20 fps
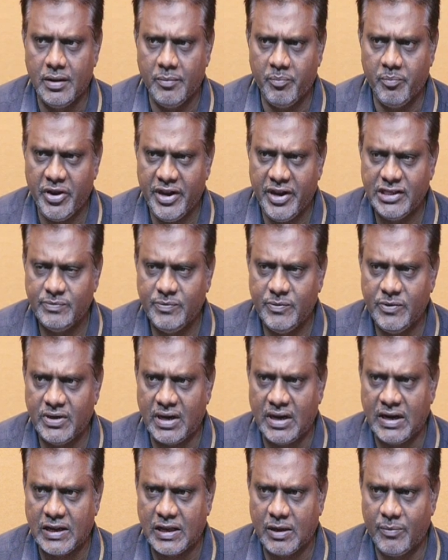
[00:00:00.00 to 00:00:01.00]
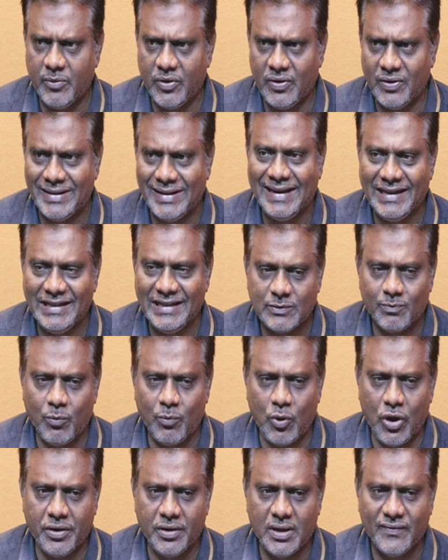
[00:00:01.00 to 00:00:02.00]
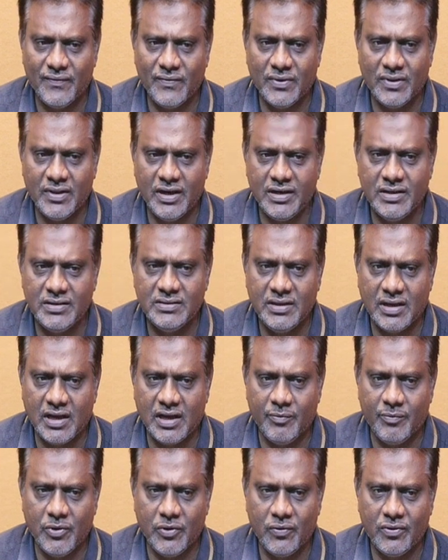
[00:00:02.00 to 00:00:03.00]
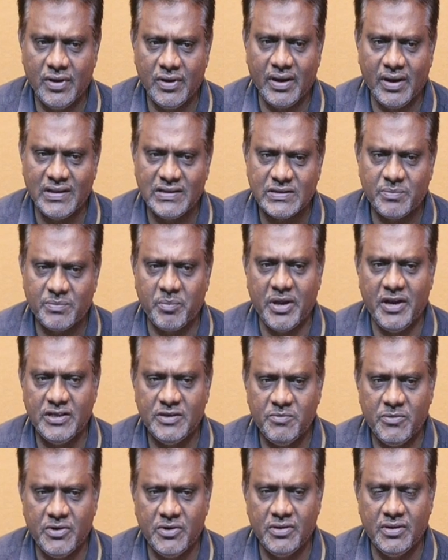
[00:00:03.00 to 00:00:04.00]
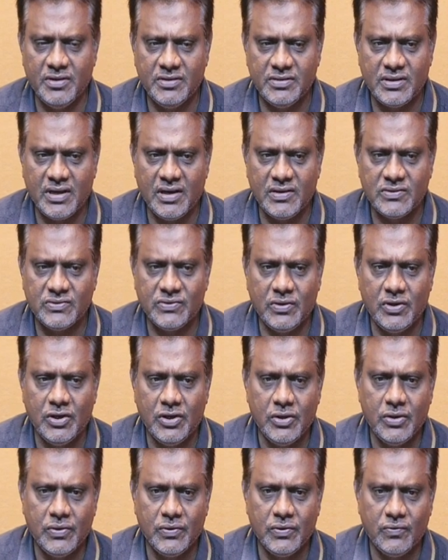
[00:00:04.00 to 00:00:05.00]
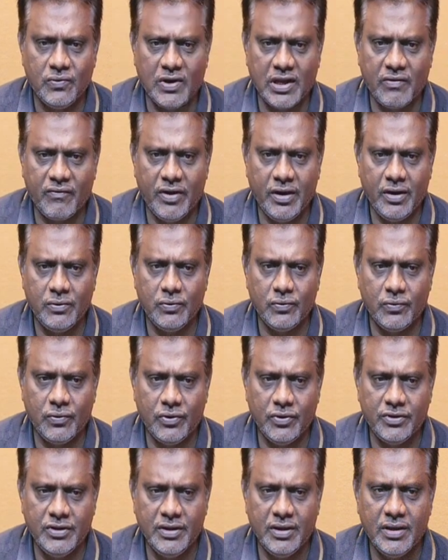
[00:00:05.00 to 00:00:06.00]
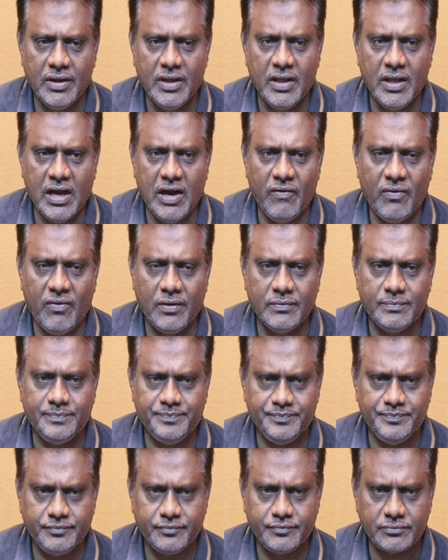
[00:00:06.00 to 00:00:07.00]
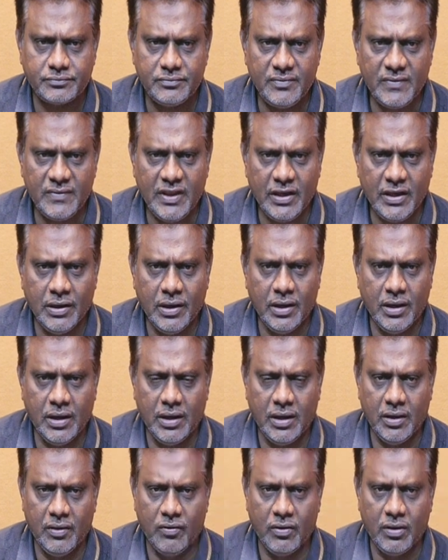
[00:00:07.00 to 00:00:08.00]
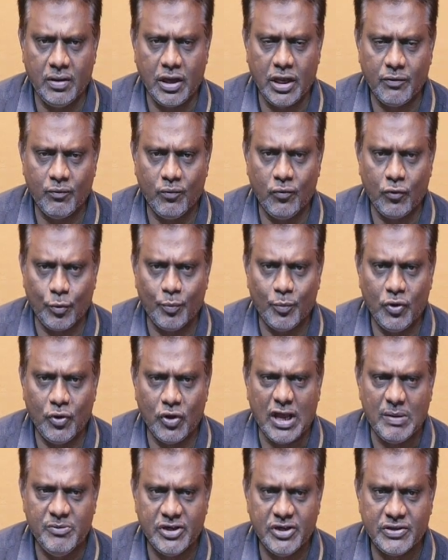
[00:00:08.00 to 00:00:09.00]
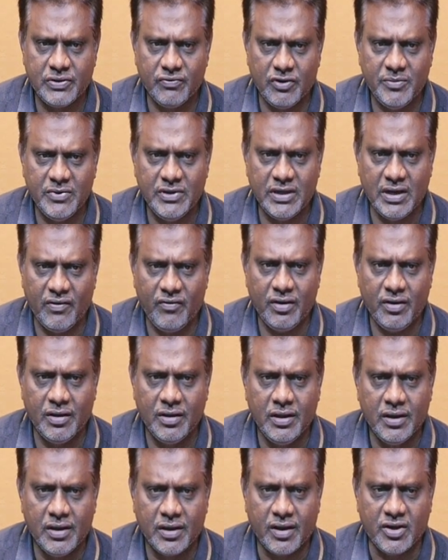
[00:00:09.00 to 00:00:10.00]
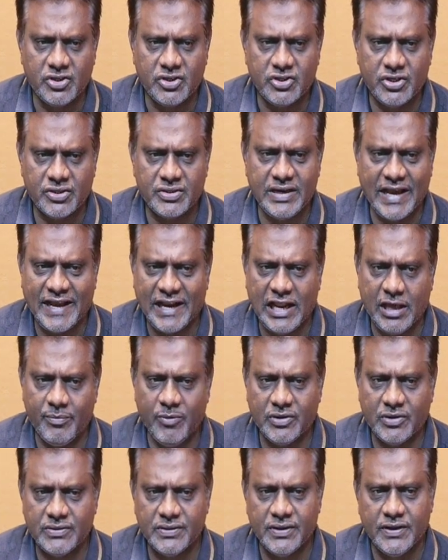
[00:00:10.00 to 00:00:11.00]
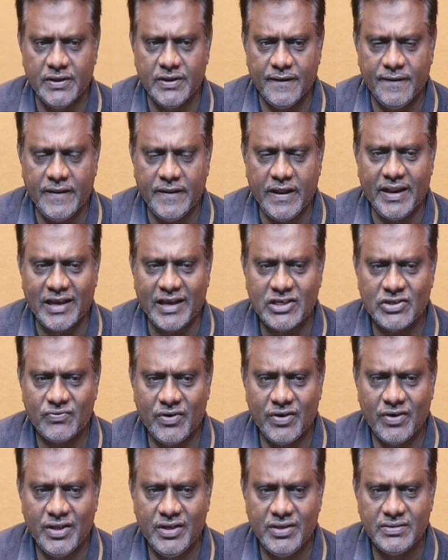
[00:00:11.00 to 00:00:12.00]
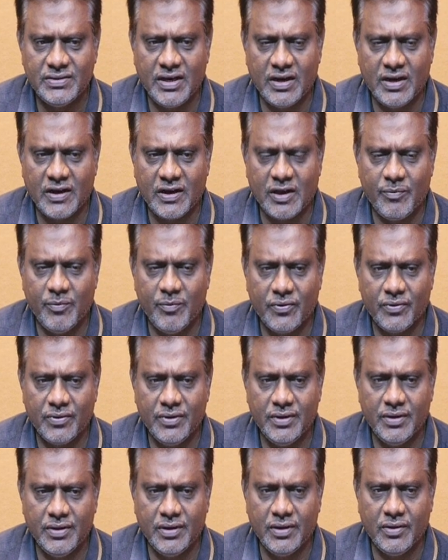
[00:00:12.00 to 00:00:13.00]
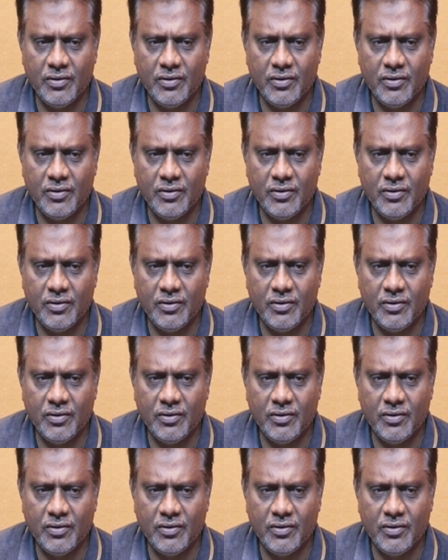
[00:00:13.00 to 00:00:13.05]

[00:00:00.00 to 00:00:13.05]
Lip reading: management under coming to the risk point of view, that is the coming to the risk management. This is also to required to know the our one more objective of the our construction economics. The next one is under coming to the